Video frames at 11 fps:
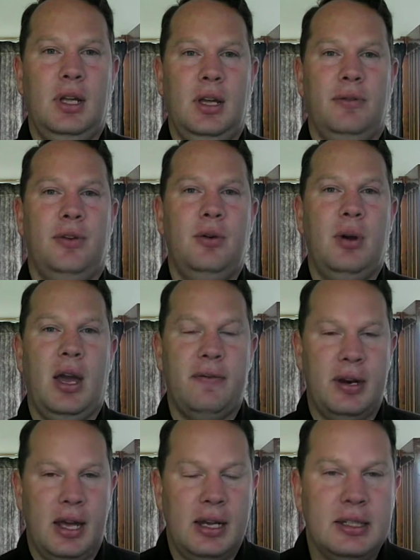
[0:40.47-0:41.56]
if you have
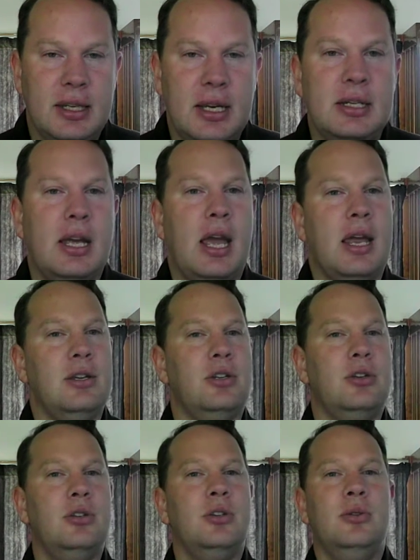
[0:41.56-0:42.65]
an asset and
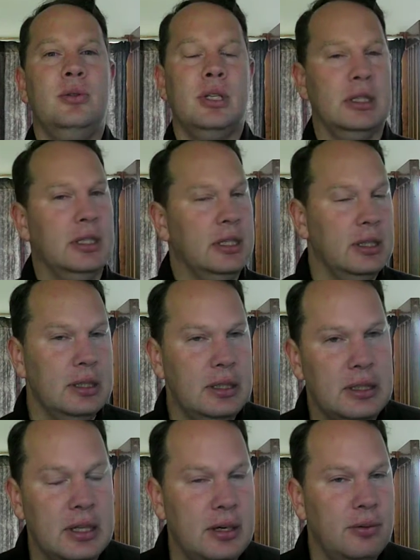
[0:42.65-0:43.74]
you do the
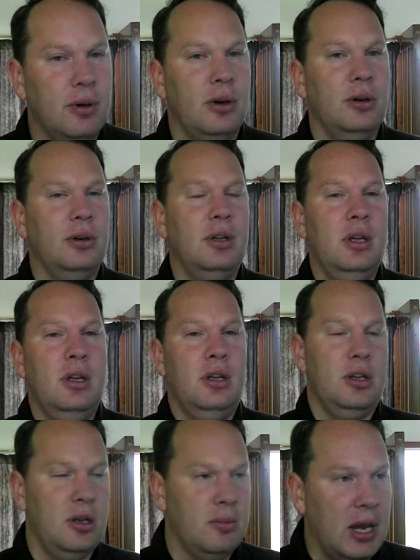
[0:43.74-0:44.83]
littlest thing wrong,
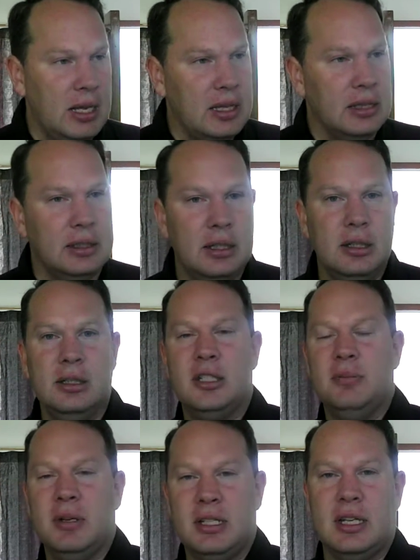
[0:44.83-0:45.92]
you make the
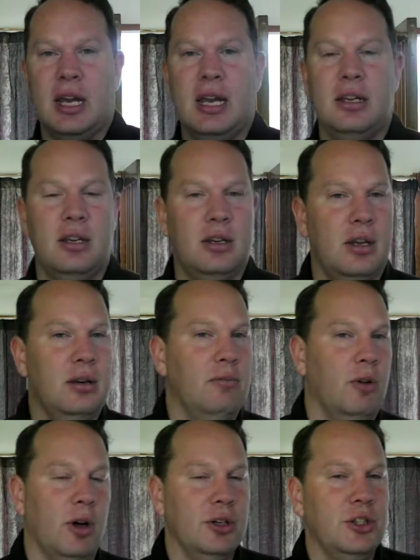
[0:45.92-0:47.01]
littlest mistake,
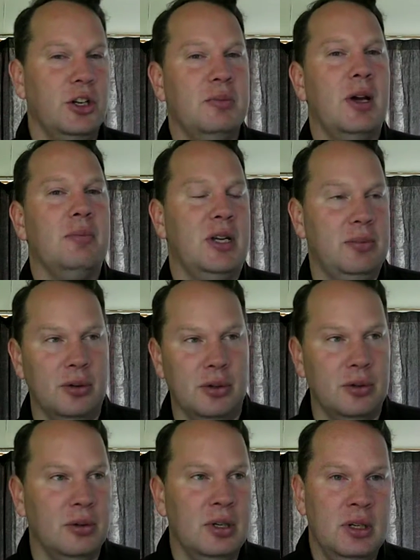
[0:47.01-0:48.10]
we're not talking about people
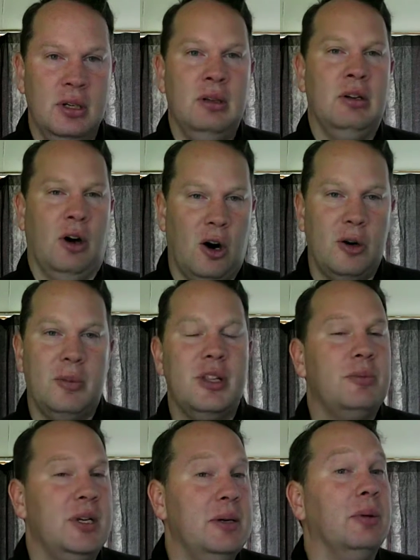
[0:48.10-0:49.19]
who harm
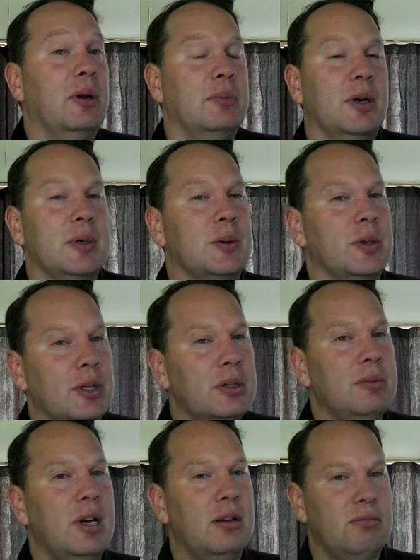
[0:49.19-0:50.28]
other people on purpose, we're talking
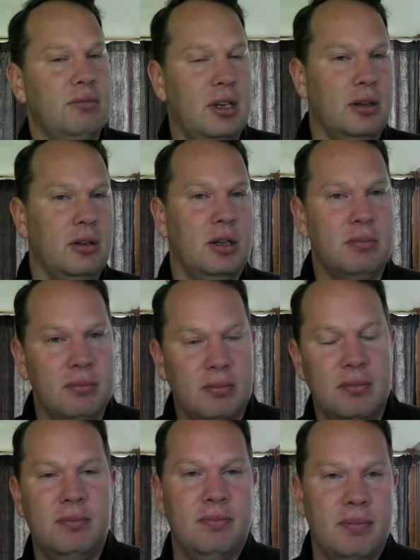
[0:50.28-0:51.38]
about, you know, you can
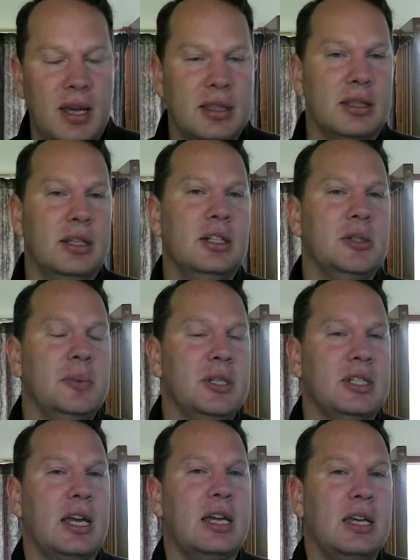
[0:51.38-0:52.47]
make the littlest
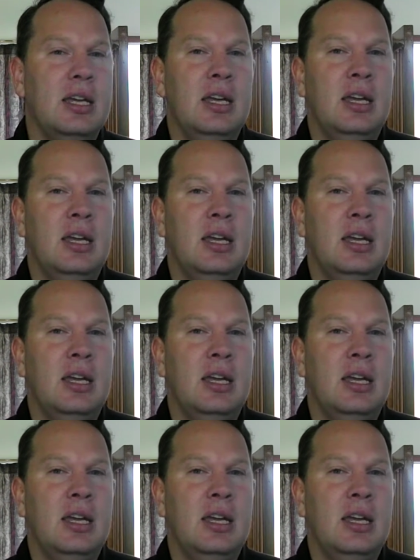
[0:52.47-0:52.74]
mistake